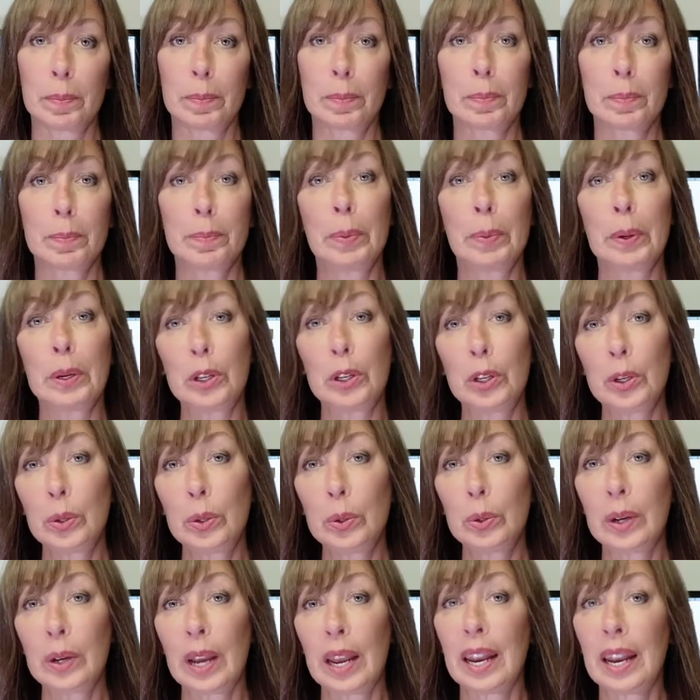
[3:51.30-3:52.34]
but you
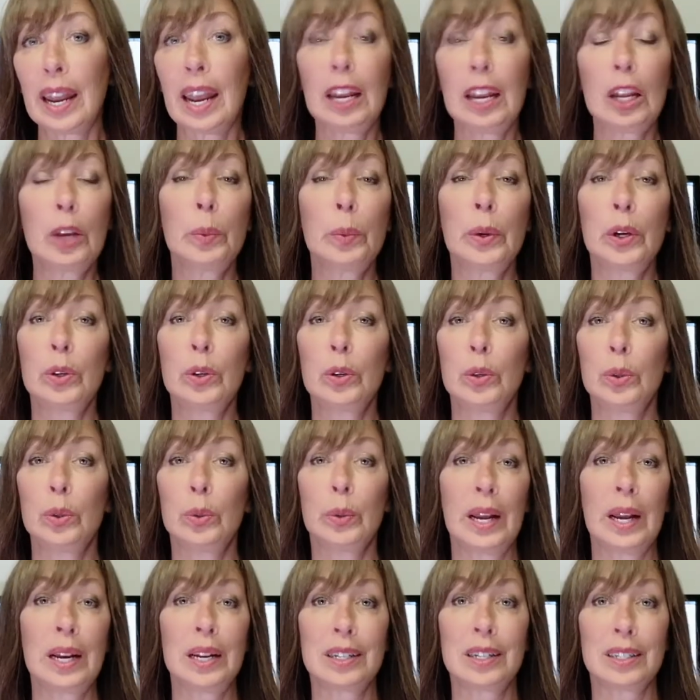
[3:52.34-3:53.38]
and anyone who
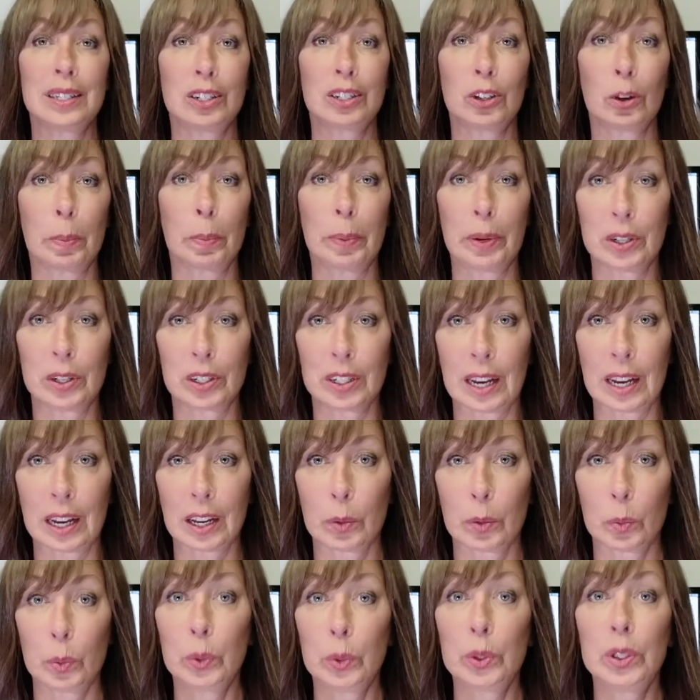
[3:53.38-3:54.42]
edits your pitch deck
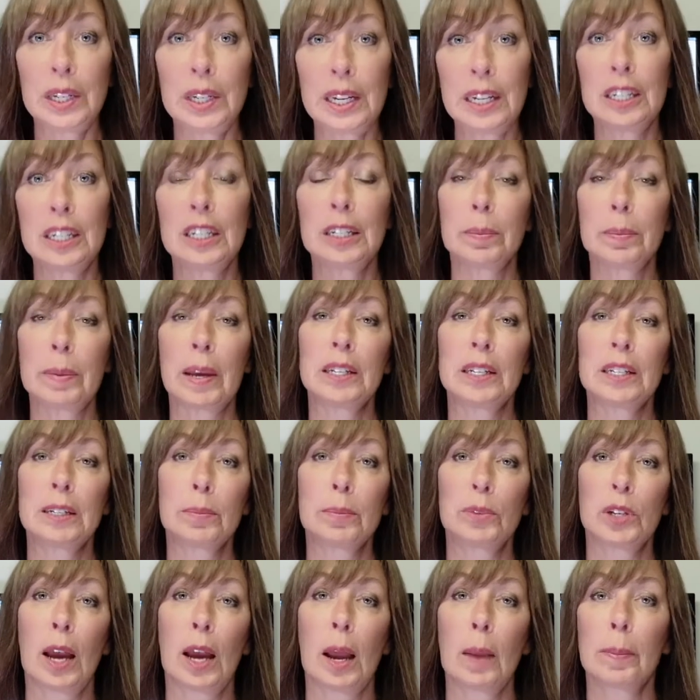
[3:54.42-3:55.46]
will need to spend some
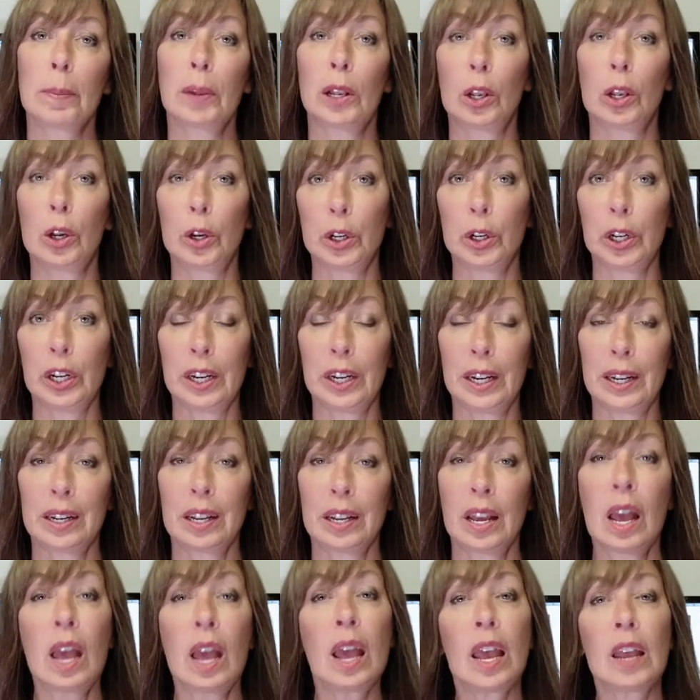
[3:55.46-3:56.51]
time learning it
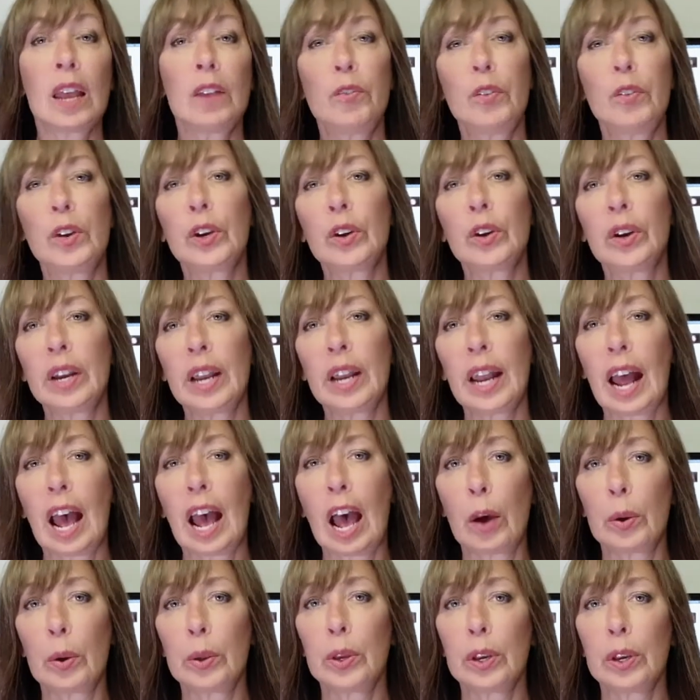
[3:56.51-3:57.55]
and figuring out how
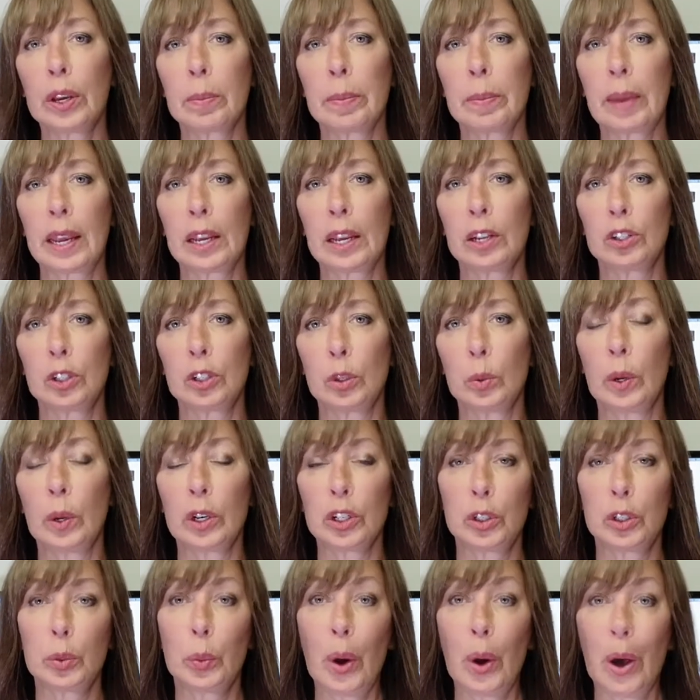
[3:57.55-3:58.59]
you can make it do what you
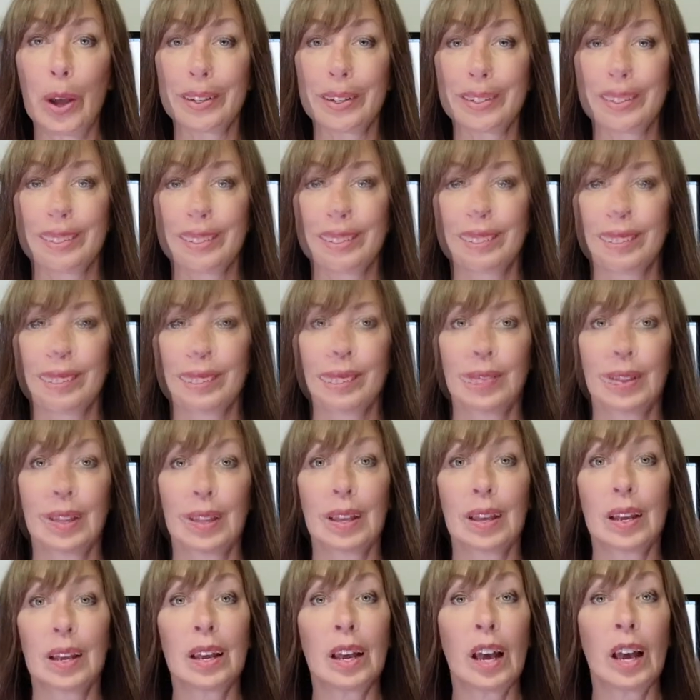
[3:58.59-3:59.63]
want.
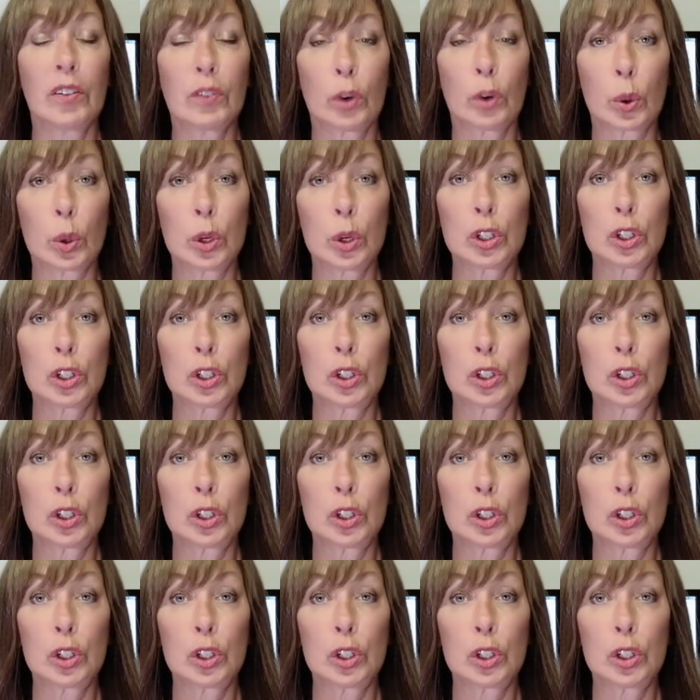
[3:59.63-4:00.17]
Of course, you